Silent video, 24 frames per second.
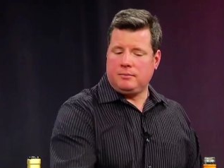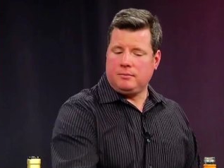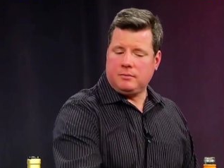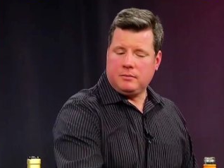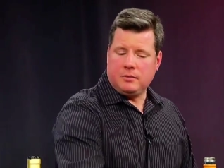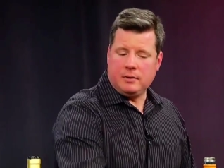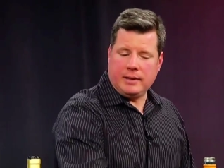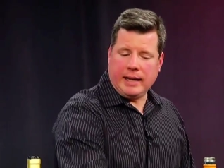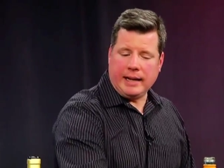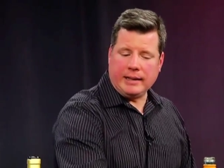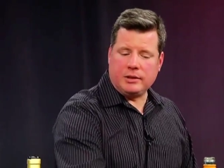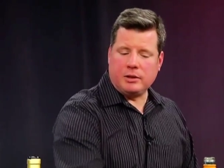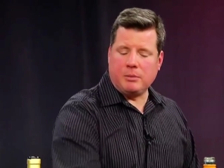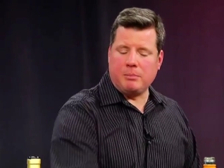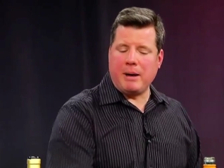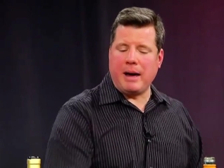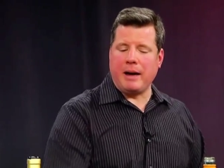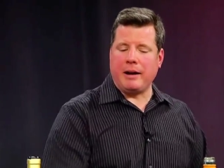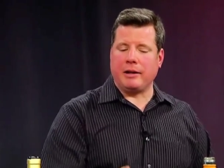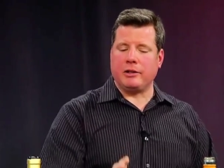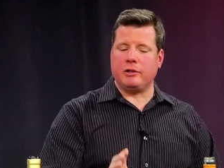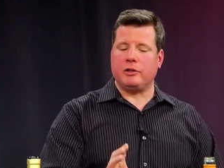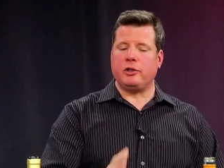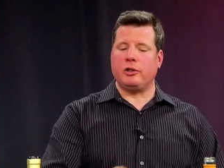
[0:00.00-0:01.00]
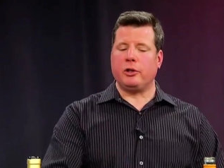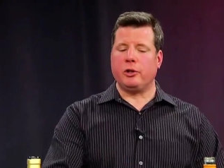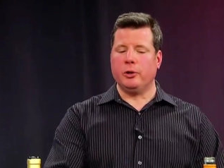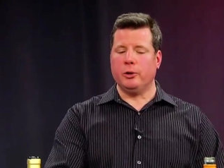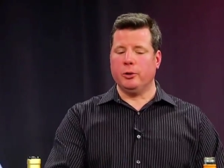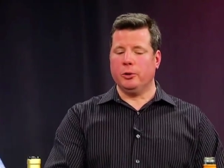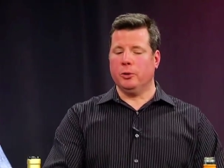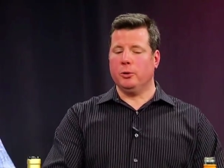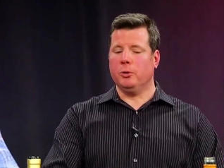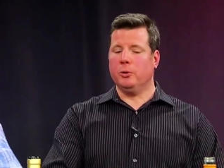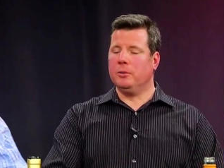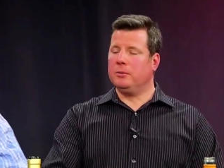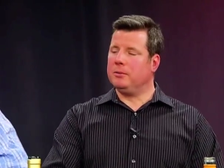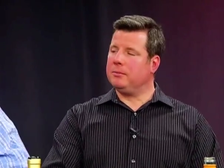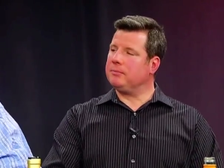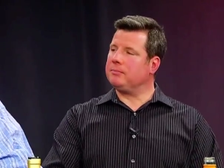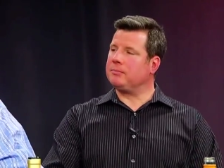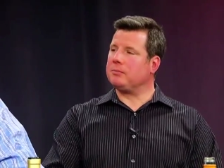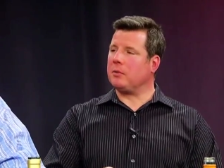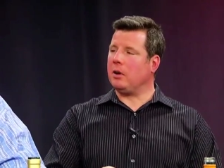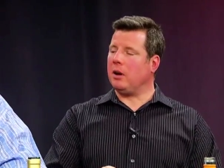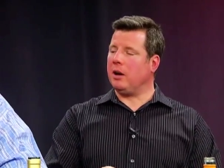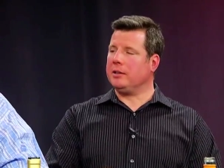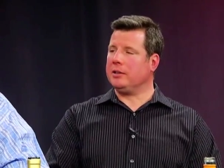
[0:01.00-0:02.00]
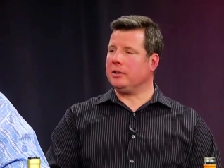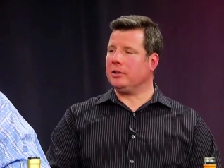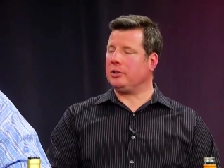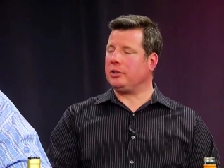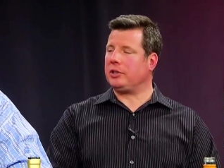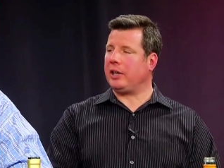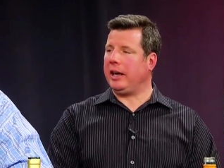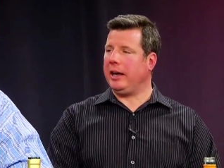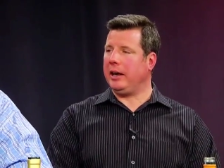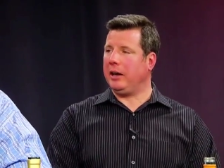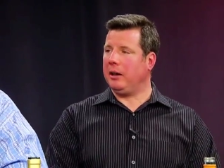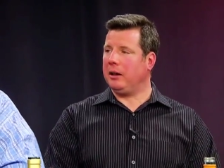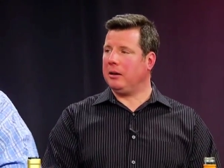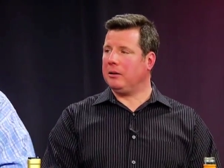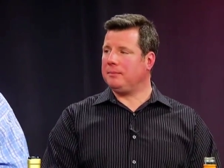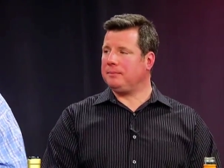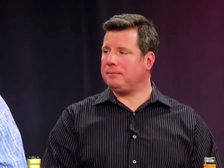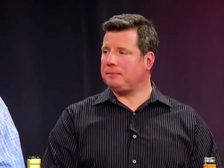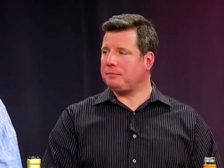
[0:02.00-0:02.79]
That's about a two on the scale,